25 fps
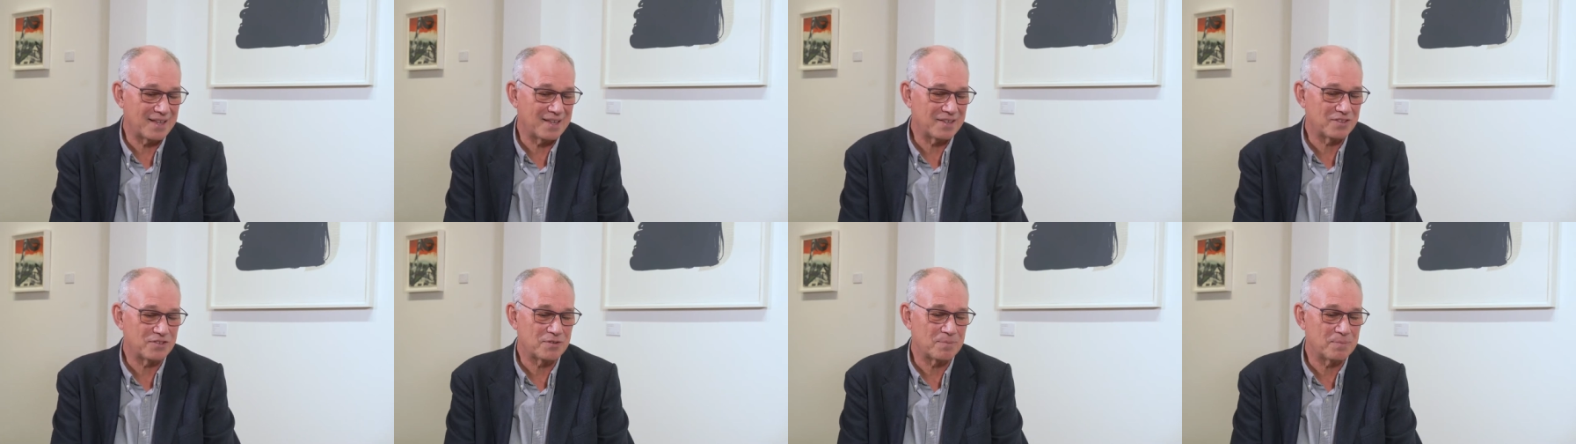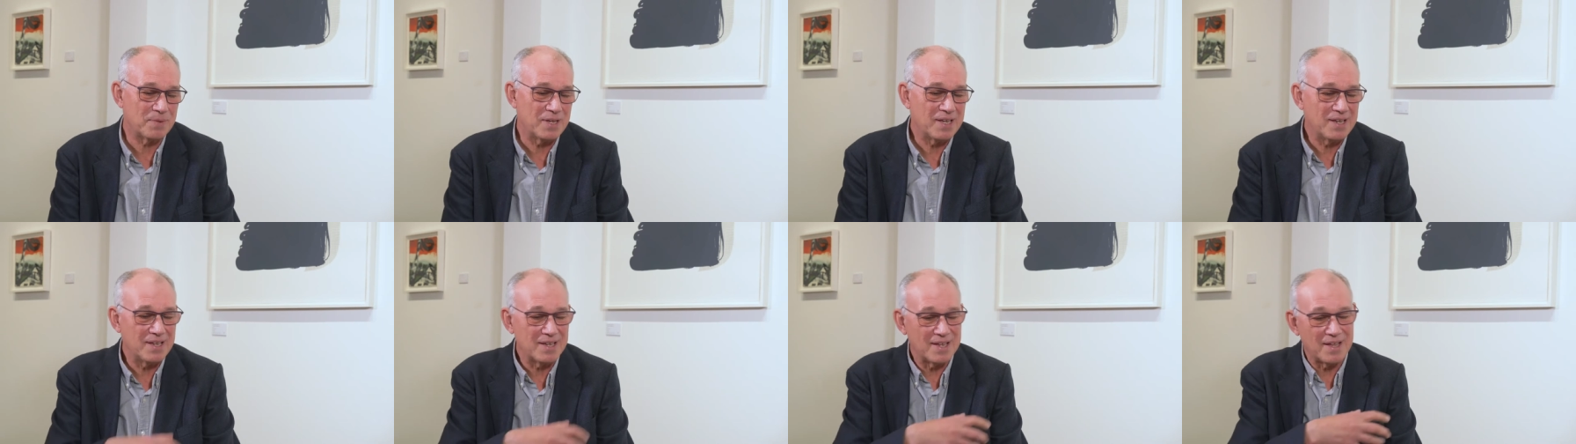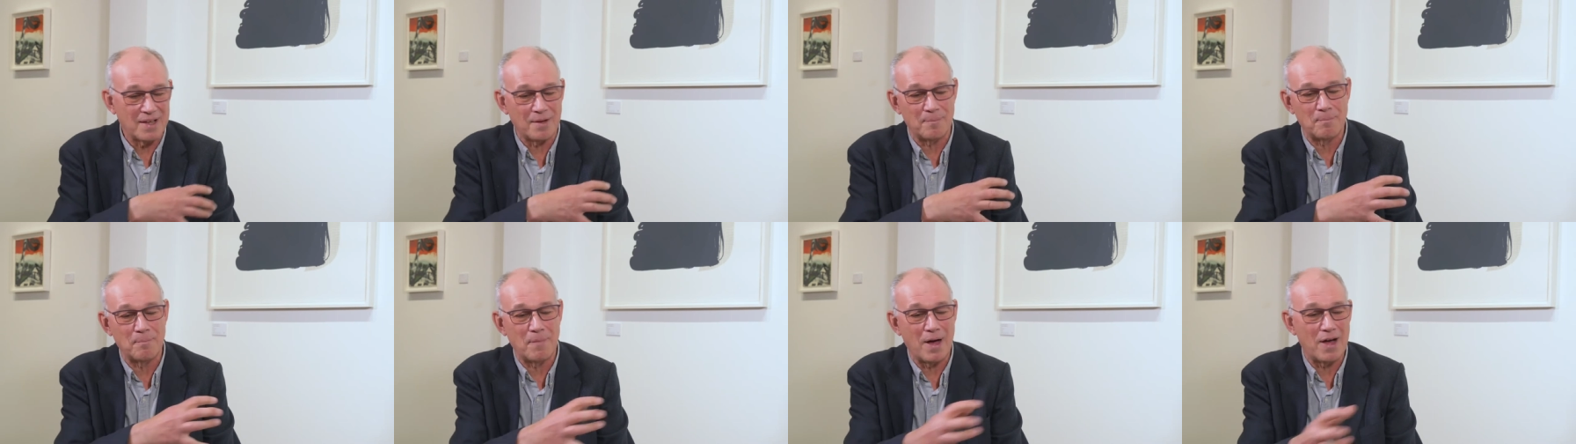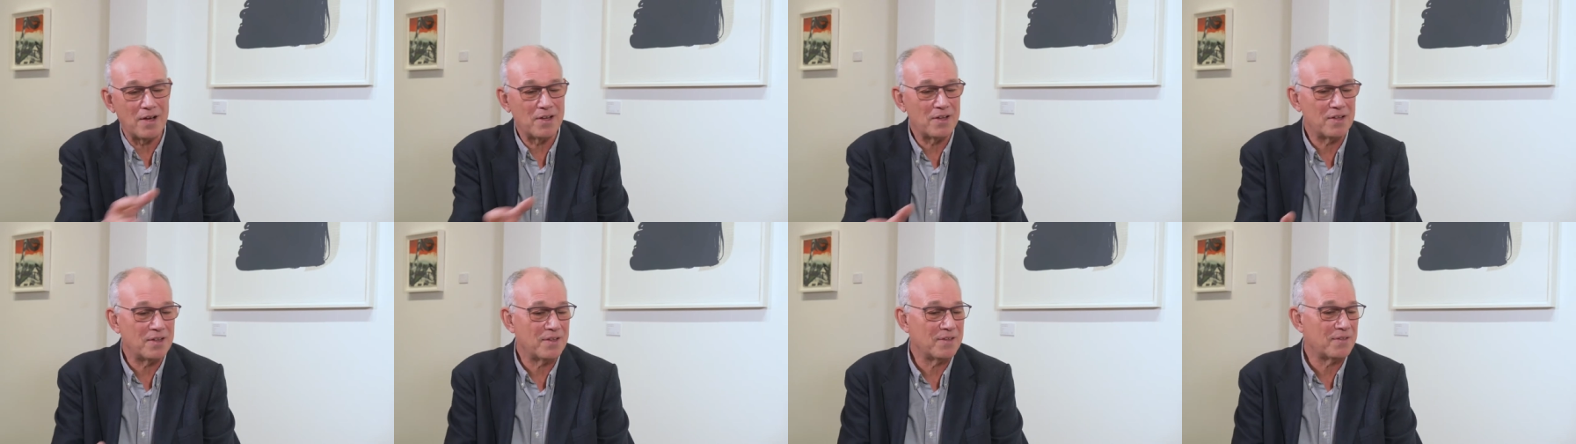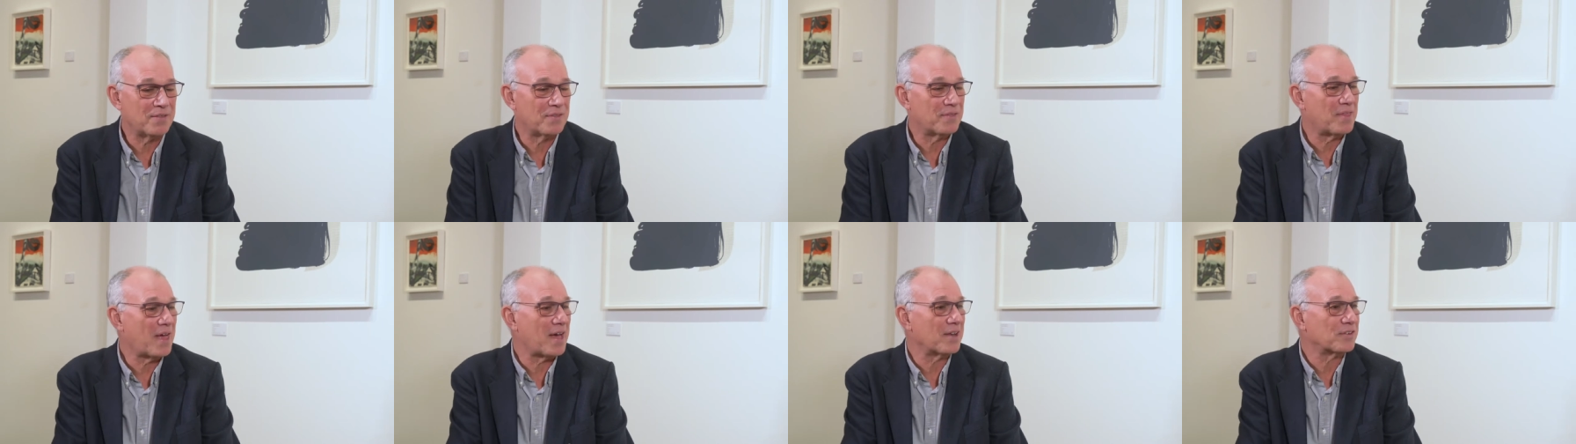To be among
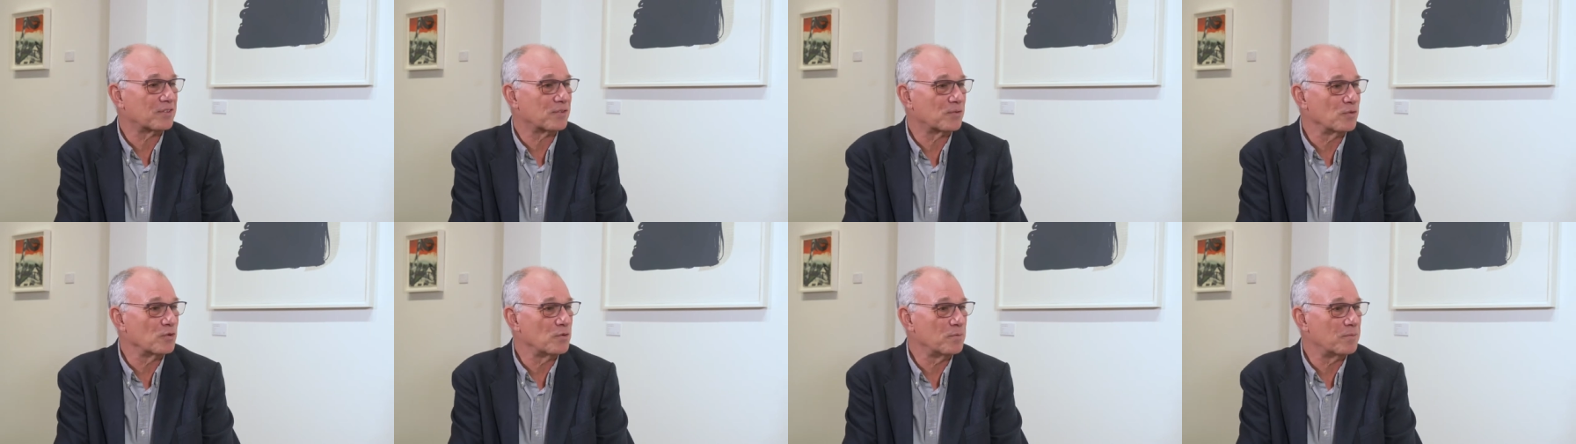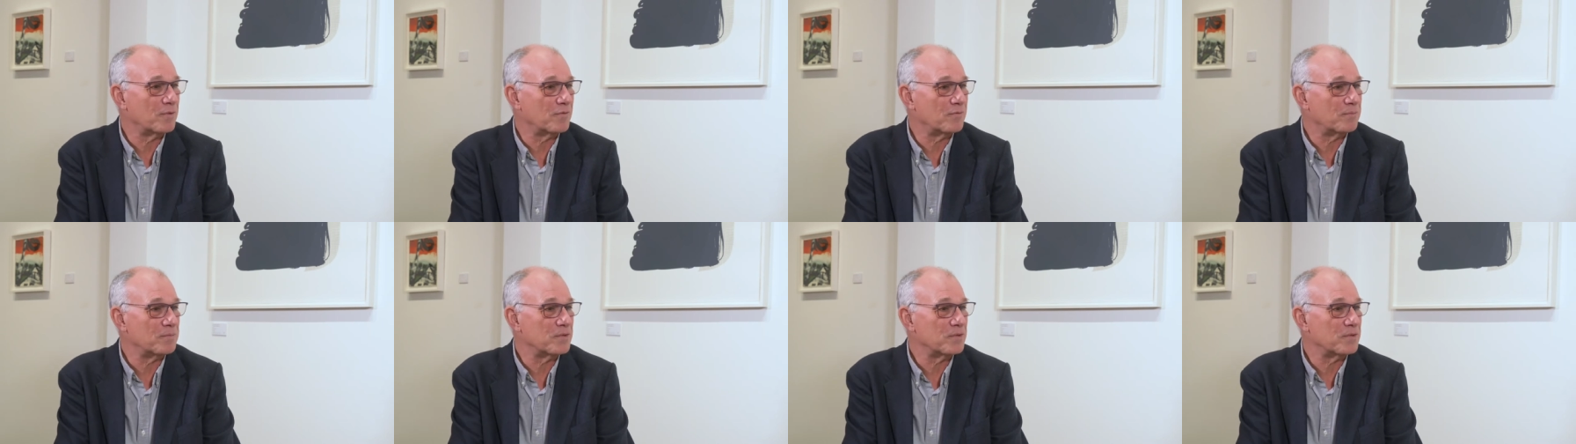that group of